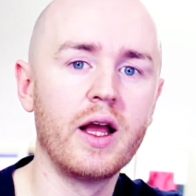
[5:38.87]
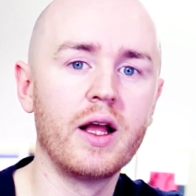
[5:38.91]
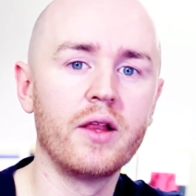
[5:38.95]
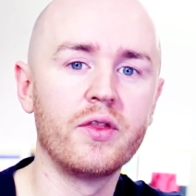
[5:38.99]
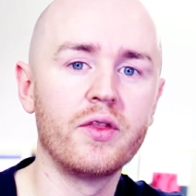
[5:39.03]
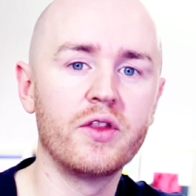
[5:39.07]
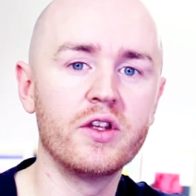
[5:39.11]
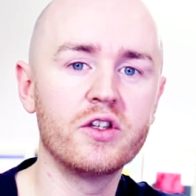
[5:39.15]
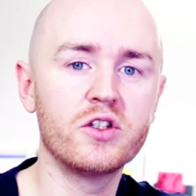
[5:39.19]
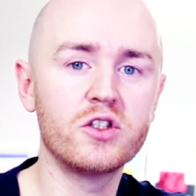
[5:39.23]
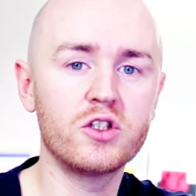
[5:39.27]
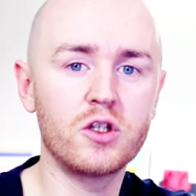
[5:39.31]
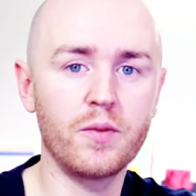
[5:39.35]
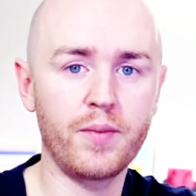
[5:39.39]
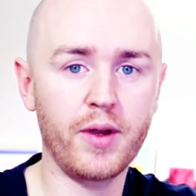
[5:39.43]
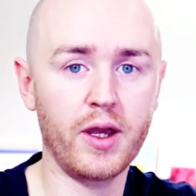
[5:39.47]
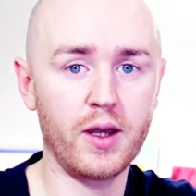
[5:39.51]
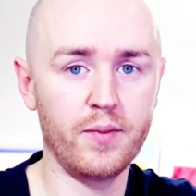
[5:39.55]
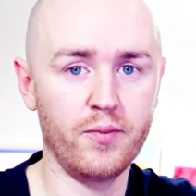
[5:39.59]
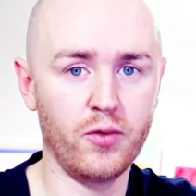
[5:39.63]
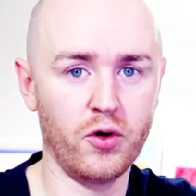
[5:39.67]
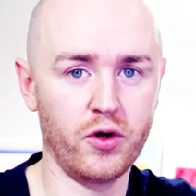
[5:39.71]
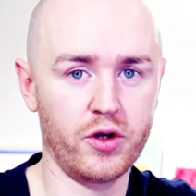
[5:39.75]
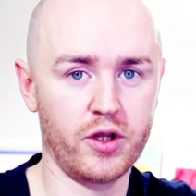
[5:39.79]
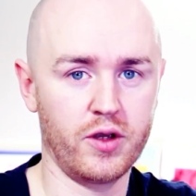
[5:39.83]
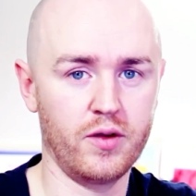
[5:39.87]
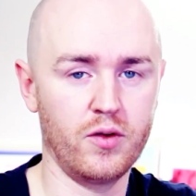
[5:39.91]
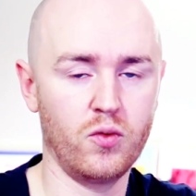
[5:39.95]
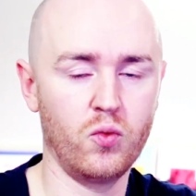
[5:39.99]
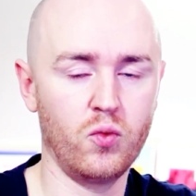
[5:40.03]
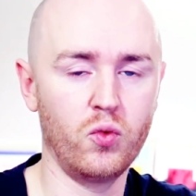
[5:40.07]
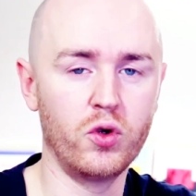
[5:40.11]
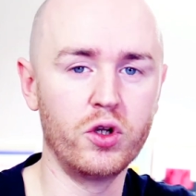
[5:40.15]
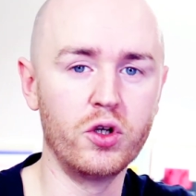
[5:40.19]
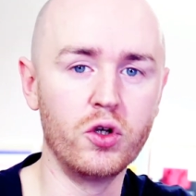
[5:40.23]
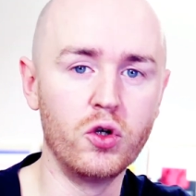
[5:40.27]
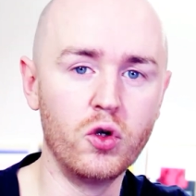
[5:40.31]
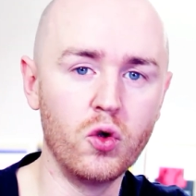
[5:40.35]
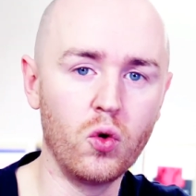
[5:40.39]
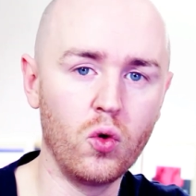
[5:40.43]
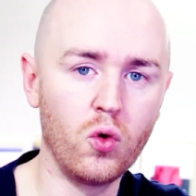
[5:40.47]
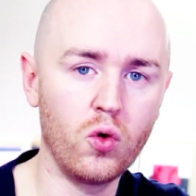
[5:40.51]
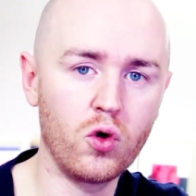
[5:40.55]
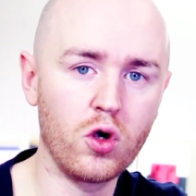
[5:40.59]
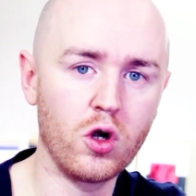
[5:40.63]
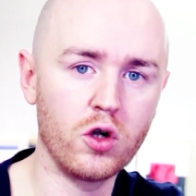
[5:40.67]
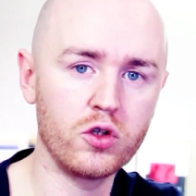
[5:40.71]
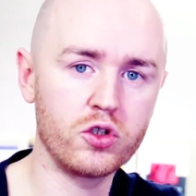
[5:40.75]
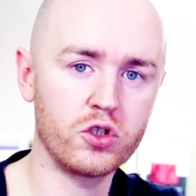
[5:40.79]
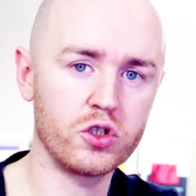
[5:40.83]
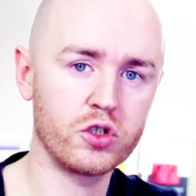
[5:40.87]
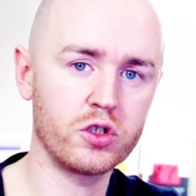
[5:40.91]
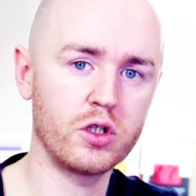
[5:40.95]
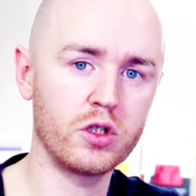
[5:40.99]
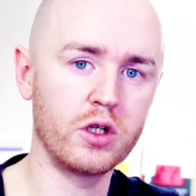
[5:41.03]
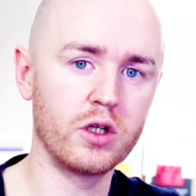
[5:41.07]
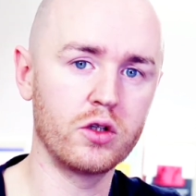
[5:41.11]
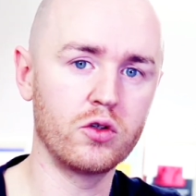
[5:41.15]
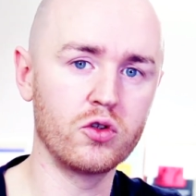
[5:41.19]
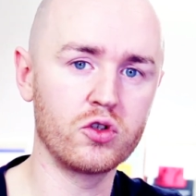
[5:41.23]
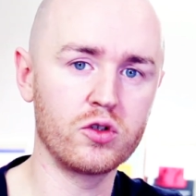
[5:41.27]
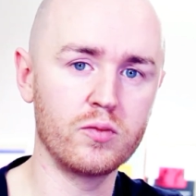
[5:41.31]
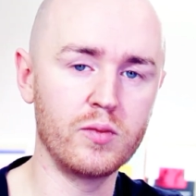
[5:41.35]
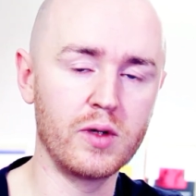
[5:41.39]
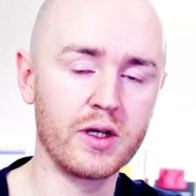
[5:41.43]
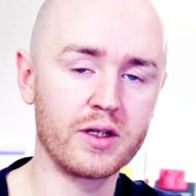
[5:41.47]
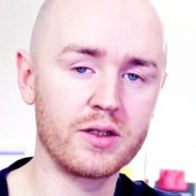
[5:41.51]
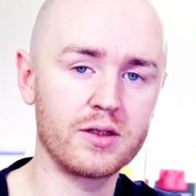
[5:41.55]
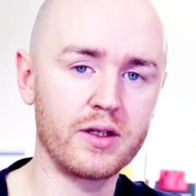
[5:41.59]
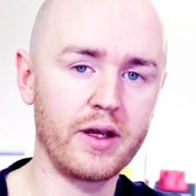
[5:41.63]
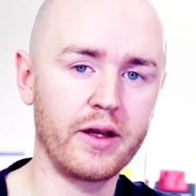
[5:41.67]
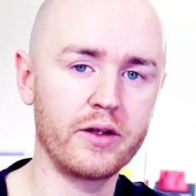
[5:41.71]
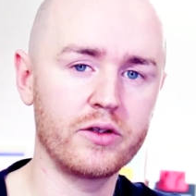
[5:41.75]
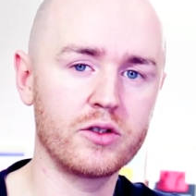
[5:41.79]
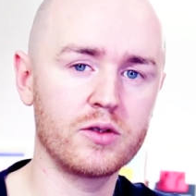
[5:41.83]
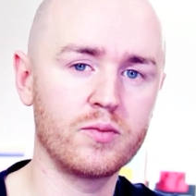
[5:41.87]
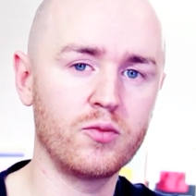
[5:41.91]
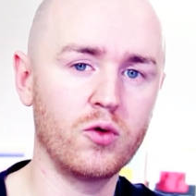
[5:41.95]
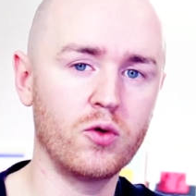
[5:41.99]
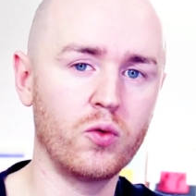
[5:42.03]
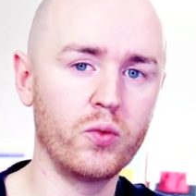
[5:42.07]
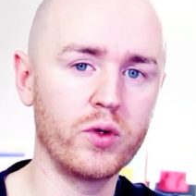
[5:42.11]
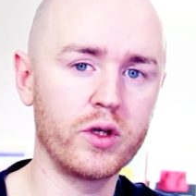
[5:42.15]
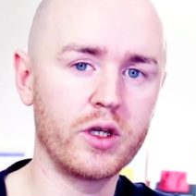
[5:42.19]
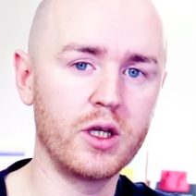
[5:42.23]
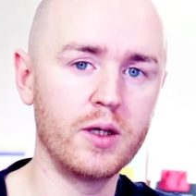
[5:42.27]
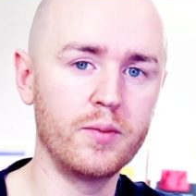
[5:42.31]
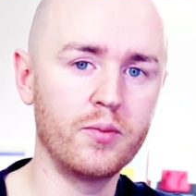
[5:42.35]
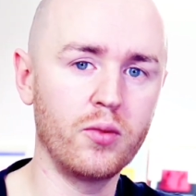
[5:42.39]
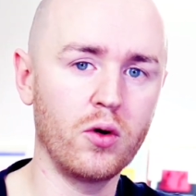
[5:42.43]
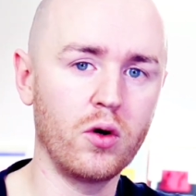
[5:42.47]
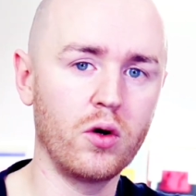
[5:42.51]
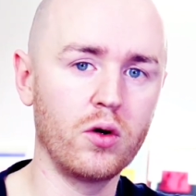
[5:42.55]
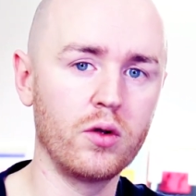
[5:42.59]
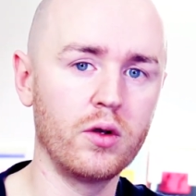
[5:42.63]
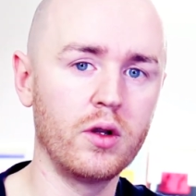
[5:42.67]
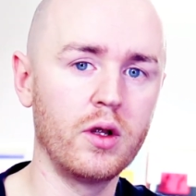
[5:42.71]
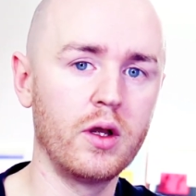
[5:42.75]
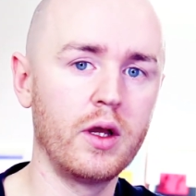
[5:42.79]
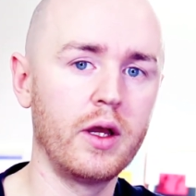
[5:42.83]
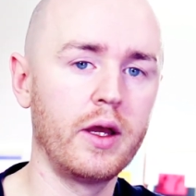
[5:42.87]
This is the pain body. We know consciously it doesn't make sense, but we keep on